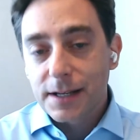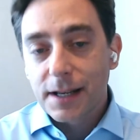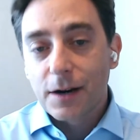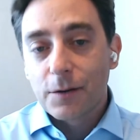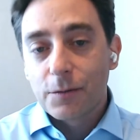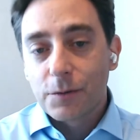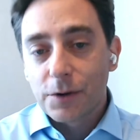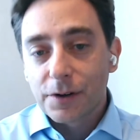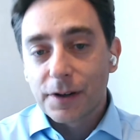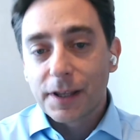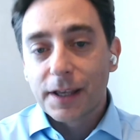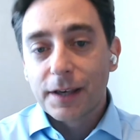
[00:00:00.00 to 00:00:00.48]
You know,
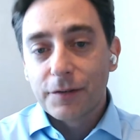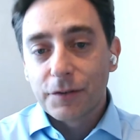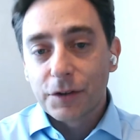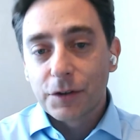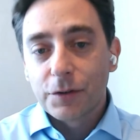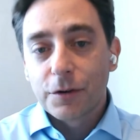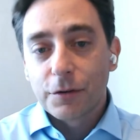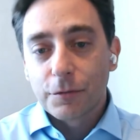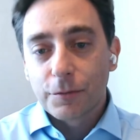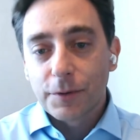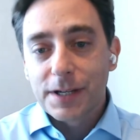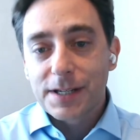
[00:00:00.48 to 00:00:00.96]
we'll give
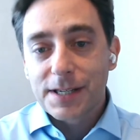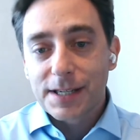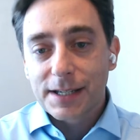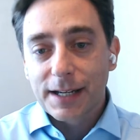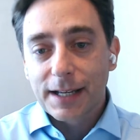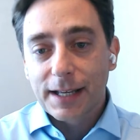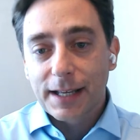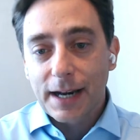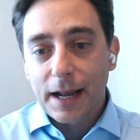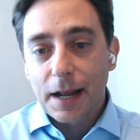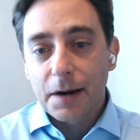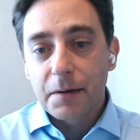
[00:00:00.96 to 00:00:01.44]
you a reason
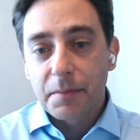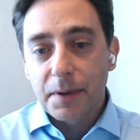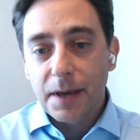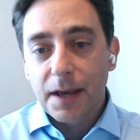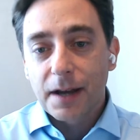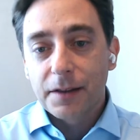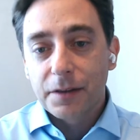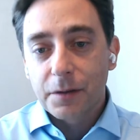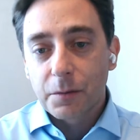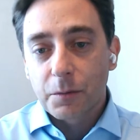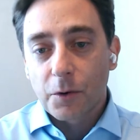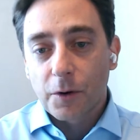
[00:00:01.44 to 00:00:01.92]
to get out of
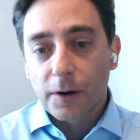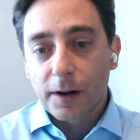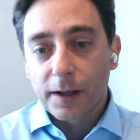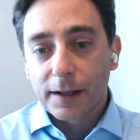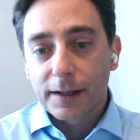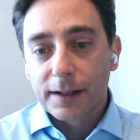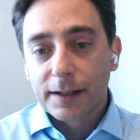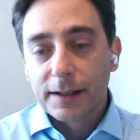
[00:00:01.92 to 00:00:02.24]
bed in the morning.